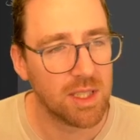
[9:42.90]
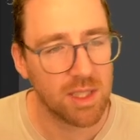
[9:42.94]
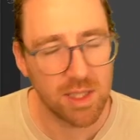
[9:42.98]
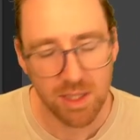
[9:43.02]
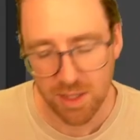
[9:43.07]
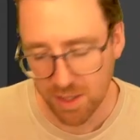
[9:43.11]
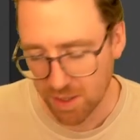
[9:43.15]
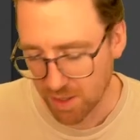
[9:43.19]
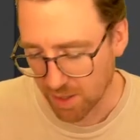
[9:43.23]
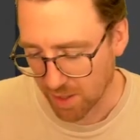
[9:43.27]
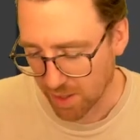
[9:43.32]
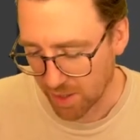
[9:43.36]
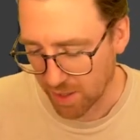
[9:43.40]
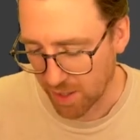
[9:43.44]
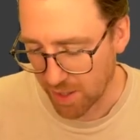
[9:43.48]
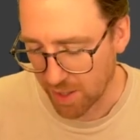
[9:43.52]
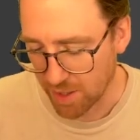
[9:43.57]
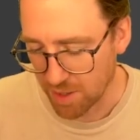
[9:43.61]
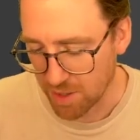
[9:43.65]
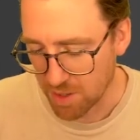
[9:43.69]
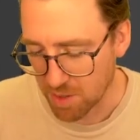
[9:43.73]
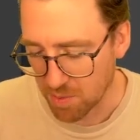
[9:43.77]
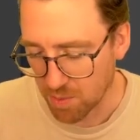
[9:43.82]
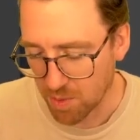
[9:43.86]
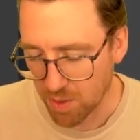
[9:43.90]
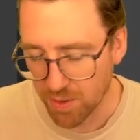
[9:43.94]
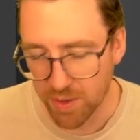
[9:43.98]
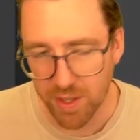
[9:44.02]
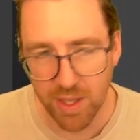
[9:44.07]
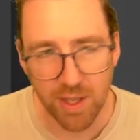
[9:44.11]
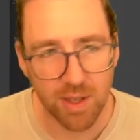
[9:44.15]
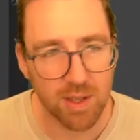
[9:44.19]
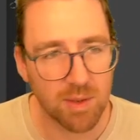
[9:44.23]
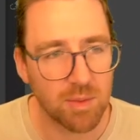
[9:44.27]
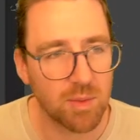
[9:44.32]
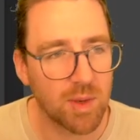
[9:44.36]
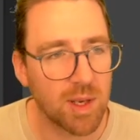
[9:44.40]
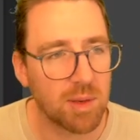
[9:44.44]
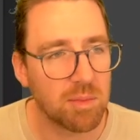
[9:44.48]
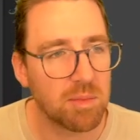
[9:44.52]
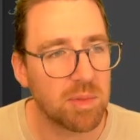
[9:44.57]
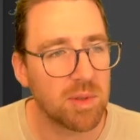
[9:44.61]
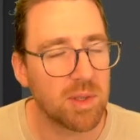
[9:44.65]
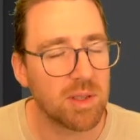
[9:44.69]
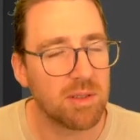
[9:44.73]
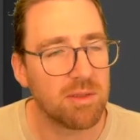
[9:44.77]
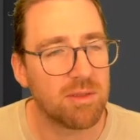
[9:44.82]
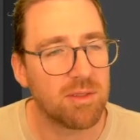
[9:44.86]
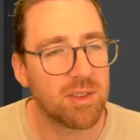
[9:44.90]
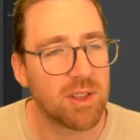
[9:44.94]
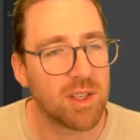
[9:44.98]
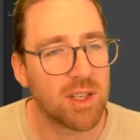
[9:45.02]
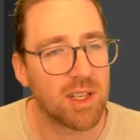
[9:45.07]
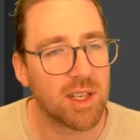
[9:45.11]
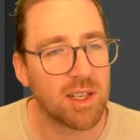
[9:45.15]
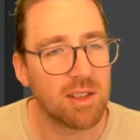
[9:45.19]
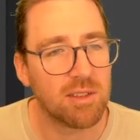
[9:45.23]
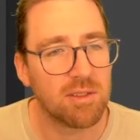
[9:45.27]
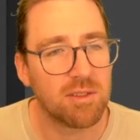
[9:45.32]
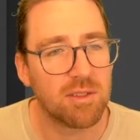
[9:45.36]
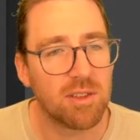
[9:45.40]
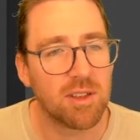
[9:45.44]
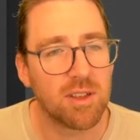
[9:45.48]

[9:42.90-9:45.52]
Again, you want that on 1.5.